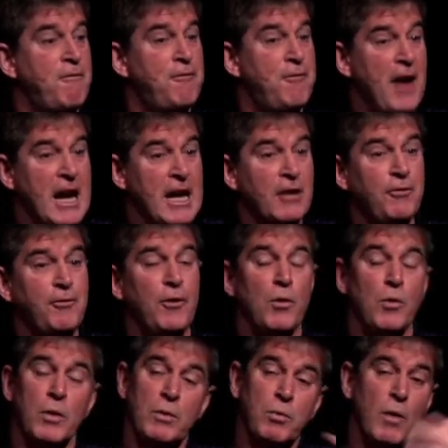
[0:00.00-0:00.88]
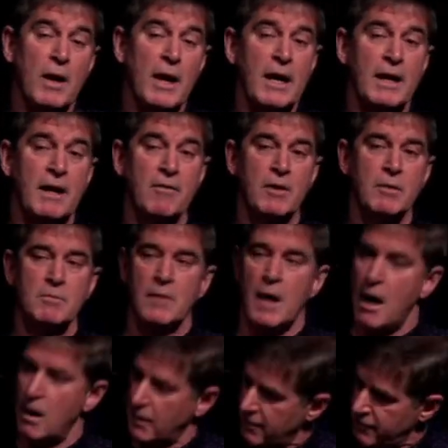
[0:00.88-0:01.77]
I'll give them more so they can give
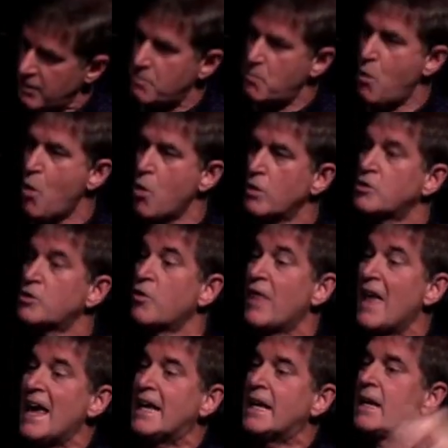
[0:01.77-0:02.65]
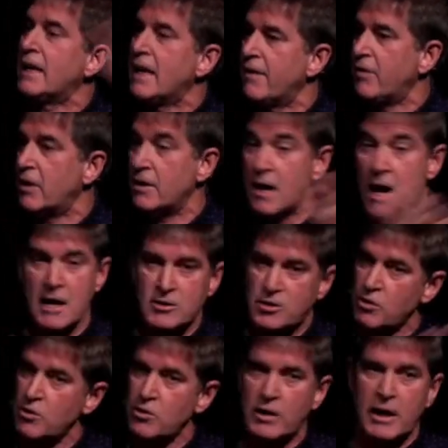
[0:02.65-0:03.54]
it. Not so you can live on it and
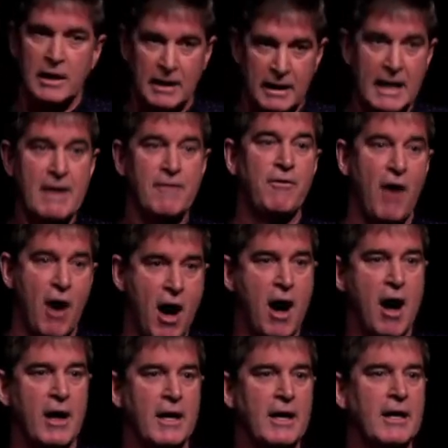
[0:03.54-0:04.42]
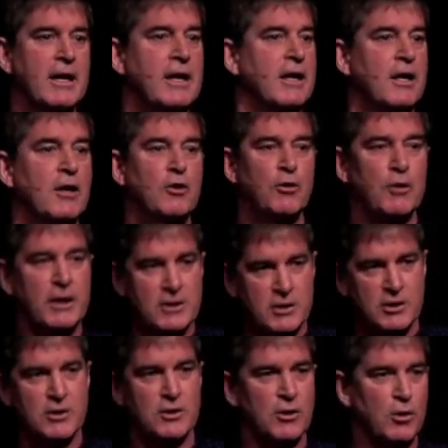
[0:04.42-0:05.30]
increase your wants, but so
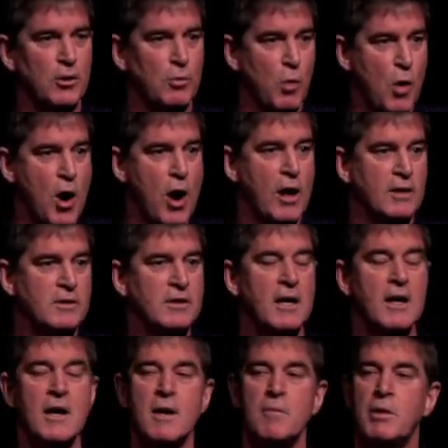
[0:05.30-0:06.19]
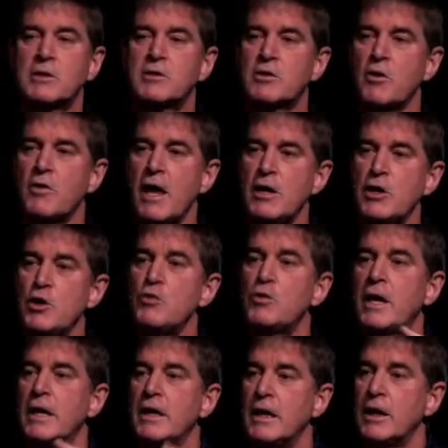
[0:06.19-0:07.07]
that you can increase
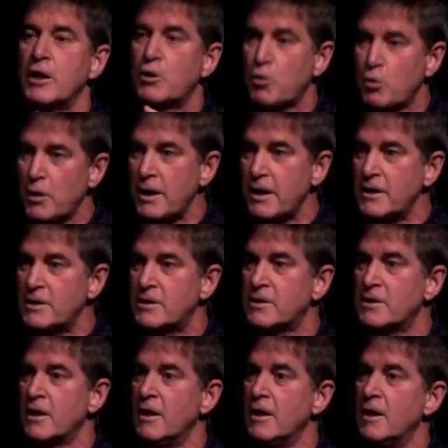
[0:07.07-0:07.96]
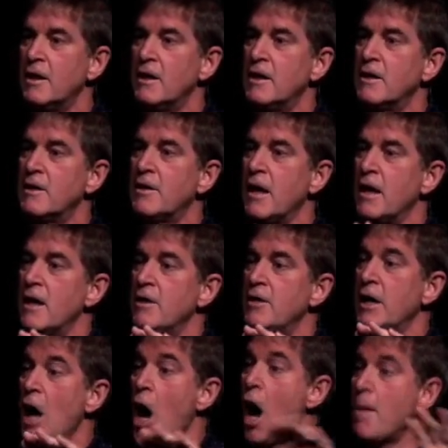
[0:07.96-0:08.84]
the, the opportunity to give
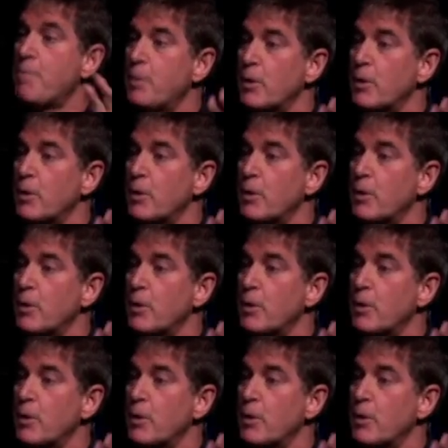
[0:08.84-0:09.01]
and you can